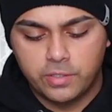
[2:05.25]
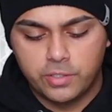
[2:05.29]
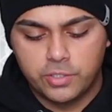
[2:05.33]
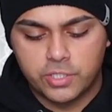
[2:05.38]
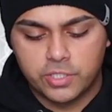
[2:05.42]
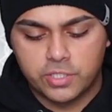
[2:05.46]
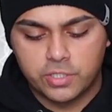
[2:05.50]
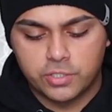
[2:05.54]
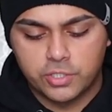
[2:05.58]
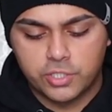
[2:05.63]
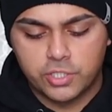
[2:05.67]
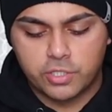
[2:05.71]
You
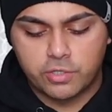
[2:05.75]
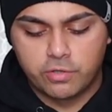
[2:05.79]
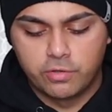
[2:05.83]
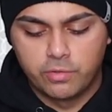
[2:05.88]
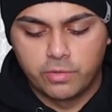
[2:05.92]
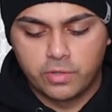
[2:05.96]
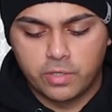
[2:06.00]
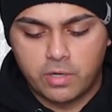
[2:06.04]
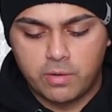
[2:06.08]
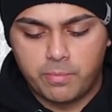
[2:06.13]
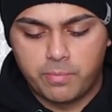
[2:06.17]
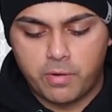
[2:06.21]
just unscrew
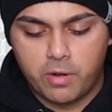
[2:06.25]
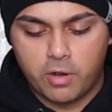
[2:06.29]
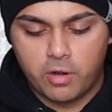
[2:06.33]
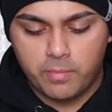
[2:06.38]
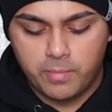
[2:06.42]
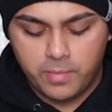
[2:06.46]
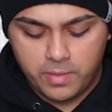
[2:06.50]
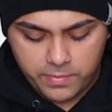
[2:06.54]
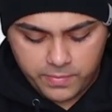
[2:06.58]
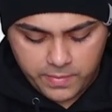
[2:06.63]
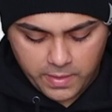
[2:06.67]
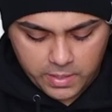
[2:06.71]
the
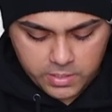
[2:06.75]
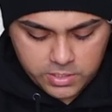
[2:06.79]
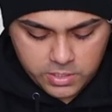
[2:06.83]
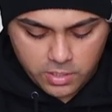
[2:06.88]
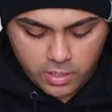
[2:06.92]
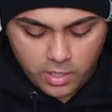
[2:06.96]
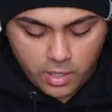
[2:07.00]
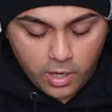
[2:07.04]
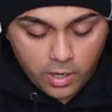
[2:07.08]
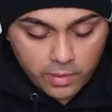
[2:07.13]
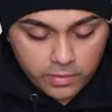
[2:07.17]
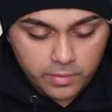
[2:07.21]
compartment that's
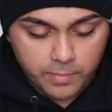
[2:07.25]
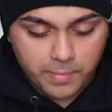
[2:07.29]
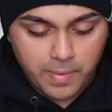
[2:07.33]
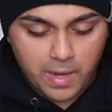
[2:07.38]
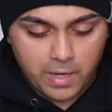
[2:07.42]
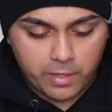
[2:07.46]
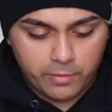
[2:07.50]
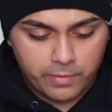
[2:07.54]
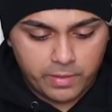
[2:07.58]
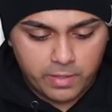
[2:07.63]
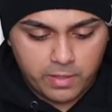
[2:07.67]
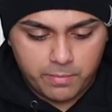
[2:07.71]
on the
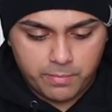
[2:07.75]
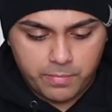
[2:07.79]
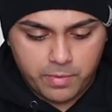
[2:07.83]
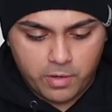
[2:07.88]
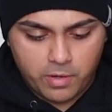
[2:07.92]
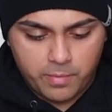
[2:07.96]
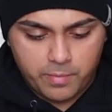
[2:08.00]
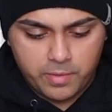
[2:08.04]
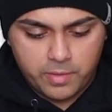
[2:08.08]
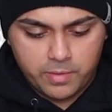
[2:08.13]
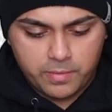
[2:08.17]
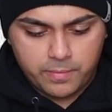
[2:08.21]
battery
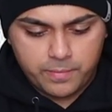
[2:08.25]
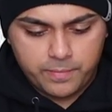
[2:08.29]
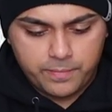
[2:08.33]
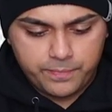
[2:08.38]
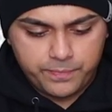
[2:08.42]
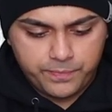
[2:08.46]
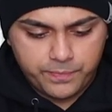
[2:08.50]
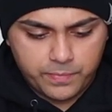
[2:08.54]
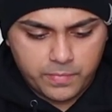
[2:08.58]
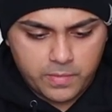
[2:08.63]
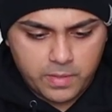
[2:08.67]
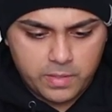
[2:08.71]
compartment,
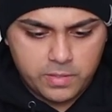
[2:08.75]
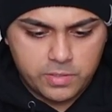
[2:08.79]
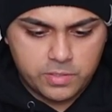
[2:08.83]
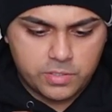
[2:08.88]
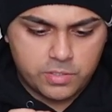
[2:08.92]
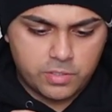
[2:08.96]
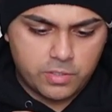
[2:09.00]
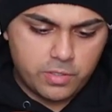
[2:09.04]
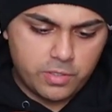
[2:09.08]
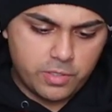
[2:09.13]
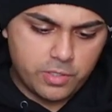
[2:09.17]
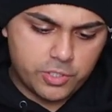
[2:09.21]

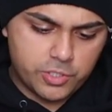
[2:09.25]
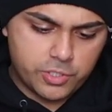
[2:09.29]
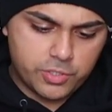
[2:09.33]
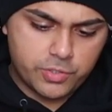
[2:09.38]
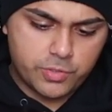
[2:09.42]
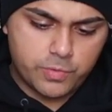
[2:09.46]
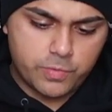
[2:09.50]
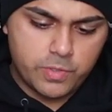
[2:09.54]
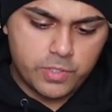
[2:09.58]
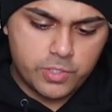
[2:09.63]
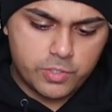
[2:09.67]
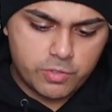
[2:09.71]
insert your
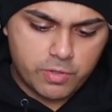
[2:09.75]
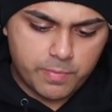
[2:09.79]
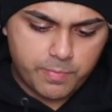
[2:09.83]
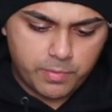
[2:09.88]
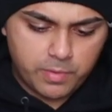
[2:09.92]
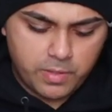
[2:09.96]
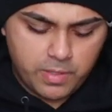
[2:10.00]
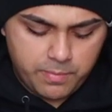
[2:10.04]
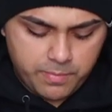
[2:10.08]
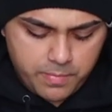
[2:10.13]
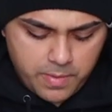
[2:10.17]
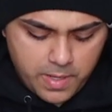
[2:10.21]
three
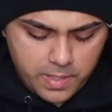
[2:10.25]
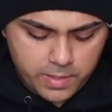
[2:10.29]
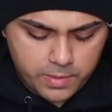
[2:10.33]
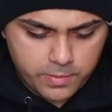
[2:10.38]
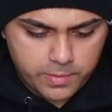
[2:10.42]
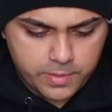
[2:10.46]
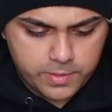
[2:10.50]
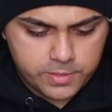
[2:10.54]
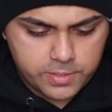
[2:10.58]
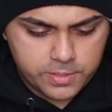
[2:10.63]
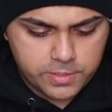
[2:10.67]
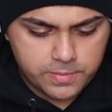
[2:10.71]
triple A
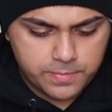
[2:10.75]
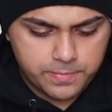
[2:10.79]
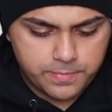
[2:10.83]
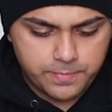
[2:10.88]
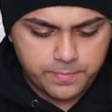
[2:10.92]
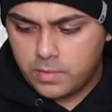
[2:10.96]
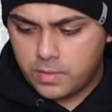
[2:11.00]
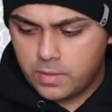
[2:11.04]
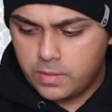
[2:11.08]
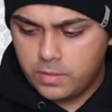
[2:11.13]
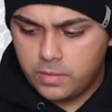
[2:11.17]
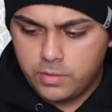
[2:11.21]
batteries,
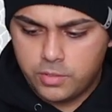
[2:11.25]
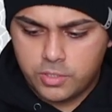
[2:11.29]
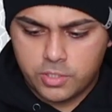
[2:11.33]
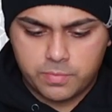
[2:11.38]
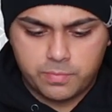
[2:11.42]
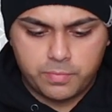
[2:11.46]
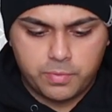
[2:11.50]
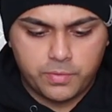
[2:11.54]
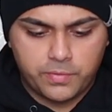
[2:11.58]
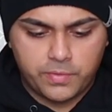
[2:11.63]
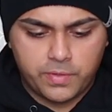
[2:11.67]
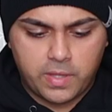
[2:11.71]
and then you
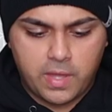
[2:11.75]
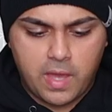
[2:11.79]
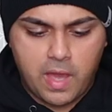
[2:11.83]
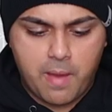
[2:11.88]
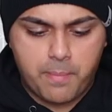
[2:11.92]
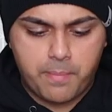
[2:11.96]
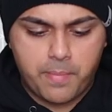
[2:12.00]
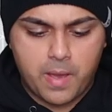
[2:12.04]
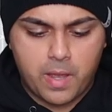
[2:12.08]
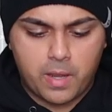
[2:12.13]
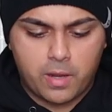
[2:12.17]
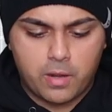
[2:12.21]
just put the
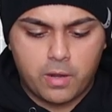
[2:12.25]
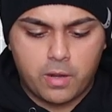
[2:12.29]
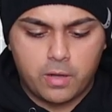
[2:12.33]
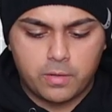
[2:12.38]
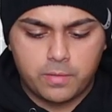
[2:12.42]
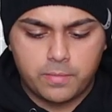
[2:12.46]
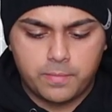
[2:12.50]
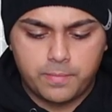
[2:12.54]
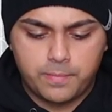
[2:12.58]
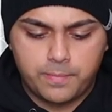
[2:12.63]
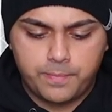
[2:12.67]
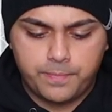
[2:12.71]
cap back on.